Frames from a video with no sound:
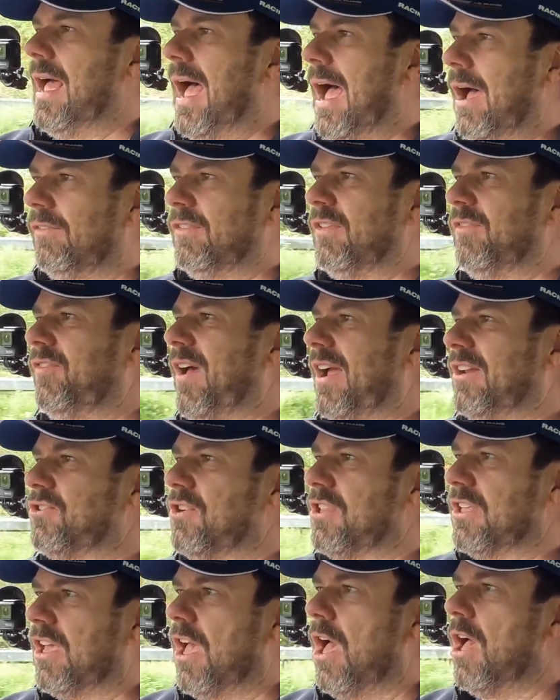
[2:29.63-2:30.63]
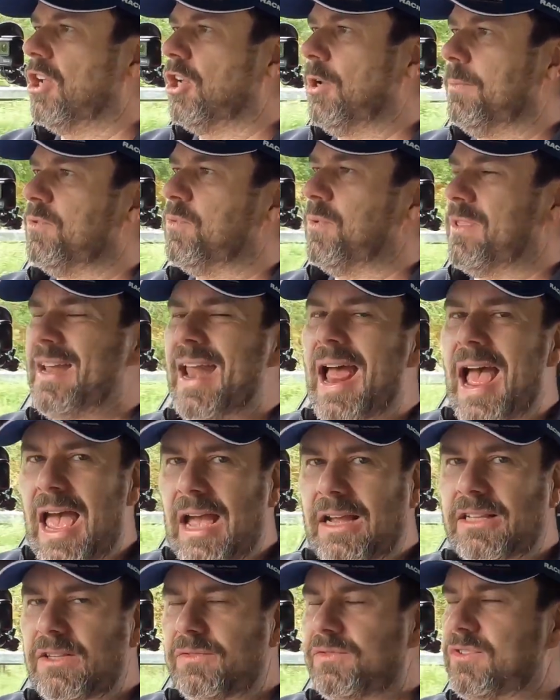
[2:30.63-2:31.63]
out of the factory, the car comes with an
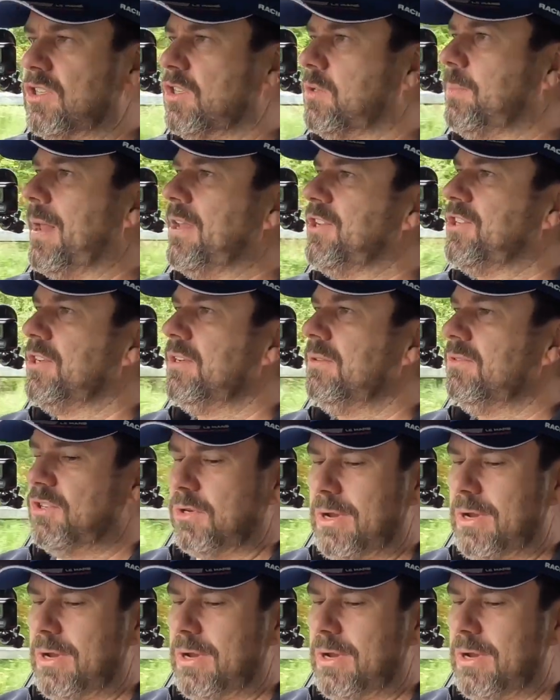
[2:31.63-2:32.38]
active suspension.